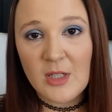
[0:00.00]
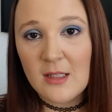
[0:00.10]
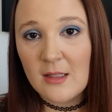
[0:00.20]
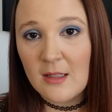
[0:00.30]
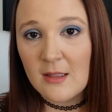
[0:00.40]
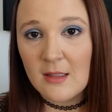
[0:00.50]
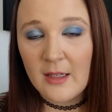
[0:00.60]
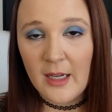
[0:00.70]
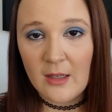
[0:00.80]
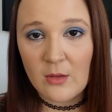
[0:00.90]
incense and
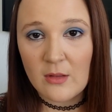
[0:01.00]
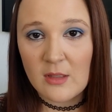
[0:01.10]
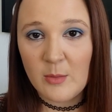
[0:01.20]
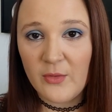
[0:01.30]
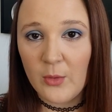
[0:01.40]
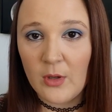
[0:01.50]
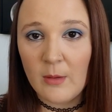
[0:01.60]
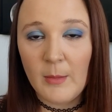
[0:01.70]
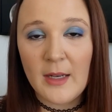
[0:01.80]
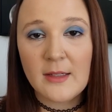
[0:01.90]
candles before
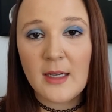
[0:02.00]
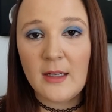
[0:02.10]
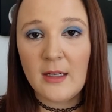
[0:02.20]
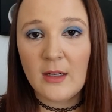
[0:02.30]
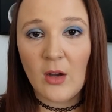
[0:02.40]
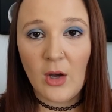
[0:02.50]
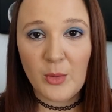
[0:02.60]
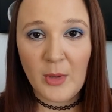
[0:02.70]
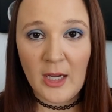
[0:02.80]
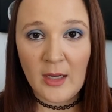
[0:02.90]
meditating
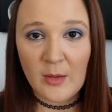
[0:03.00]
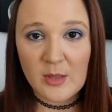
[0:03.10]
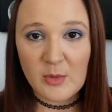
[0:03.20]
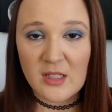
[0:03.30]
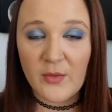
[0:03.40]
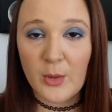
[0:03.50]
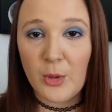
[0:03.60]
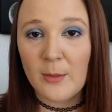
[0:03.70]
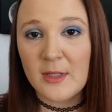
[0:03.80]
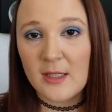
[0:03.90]
on my specific
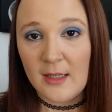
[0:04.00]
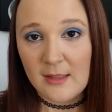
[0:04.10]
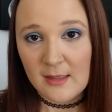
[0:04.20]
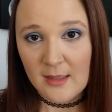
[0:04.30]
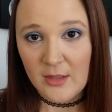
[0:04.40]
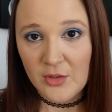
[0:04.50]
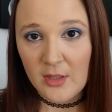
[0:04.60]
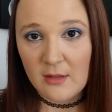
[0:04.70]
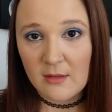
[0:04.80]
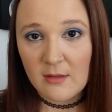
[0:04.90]
purpose and
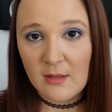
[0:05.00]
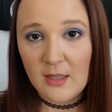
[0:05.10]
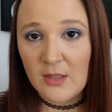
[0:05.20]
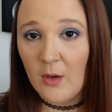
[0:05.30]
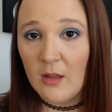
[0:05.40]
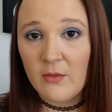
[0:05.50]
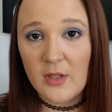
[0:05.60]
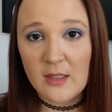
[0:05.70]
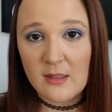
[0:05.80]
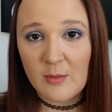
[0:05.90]
intention. I do all of
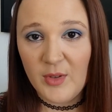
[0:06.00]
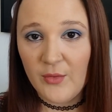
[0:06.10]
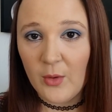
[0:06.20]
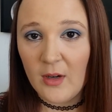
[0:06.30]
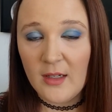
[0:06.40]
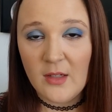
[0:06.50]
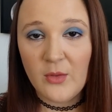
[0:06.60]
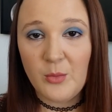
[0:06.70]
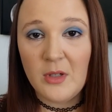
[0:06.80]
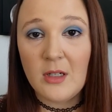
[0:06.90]
this before I
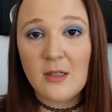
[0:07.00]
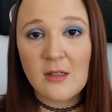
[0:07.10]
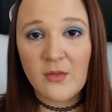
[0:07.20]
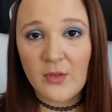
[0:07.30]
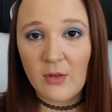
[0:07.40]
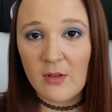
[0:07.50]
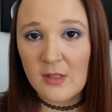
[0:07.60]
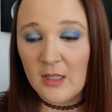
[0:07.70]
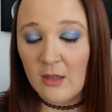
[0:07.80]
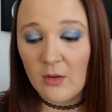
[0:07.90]
even begin to fill the
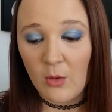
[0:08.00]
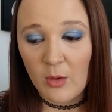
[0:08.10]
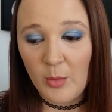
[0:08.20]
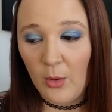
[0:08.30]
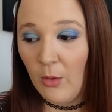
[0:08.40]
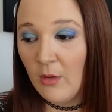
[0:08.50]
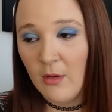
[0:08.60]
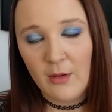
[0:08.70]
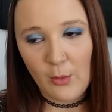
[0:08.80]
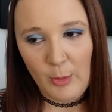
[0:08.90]
sink or bowl
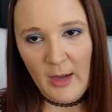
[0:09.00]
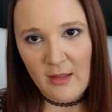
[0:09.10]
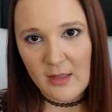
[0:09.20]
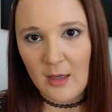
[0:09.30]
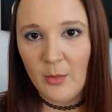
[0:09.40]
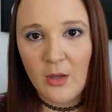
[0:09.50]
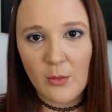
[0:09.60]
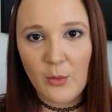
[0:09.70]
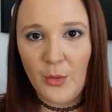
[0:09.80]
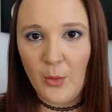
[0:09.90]
or bathtub
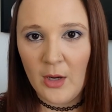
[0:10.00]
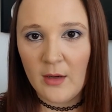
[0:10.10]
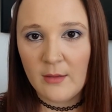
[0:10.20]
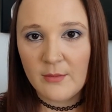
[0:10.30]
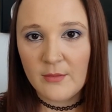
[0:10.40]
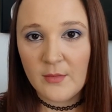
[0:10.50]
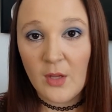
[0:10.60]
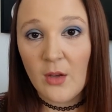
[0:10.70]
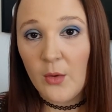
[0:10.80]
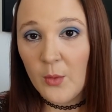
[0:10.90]
with water.
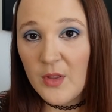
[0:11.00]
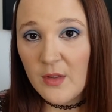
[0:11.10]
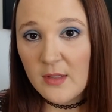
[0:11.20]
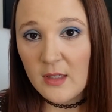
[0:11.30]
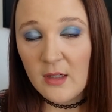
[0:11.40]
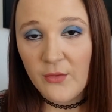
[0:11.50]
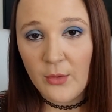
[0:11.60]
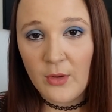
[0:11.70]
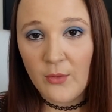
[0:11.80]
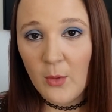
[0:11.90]
With the sink
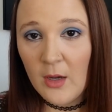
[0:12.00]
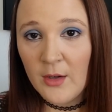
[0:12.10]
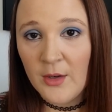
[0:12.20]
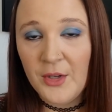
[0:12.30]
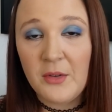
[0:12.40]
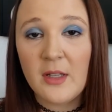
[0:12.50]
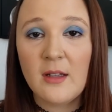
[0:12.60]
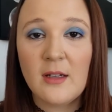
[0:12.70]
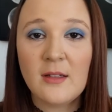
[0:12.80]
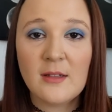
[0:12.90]
full of water, you can
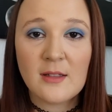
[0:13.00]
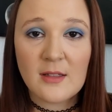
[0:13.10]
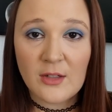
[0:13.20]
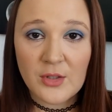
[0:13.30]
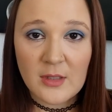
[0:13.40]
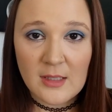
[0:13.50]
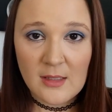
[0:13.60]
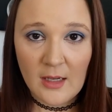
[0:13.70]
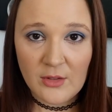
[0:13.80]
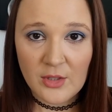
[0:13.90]
then set your
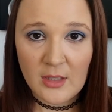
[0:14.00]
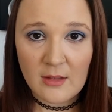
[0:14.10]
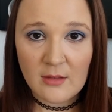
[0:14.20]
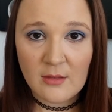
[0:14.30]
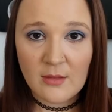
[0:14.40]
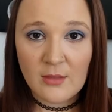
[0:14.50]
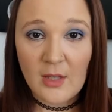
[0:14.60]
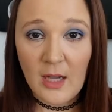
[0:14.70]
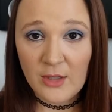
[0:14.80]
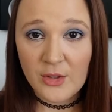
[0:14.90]
intention,
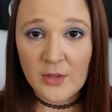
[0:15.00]
add